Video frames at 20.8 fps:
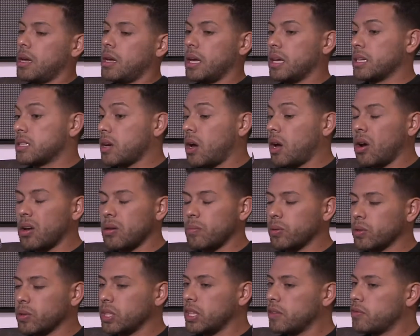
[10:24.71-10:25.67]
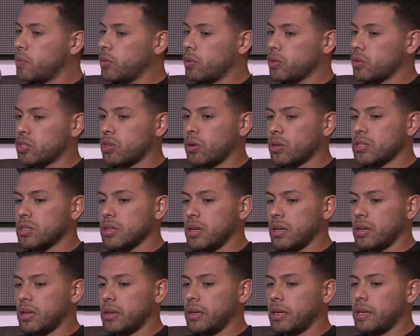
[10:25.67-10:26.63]
it's unbelievable. So it's
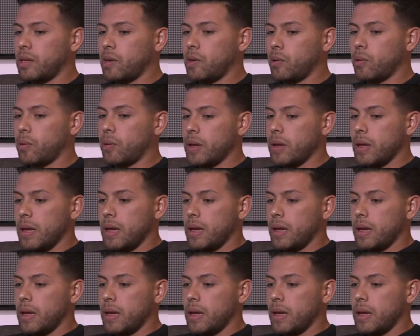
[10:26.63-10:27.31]
you know,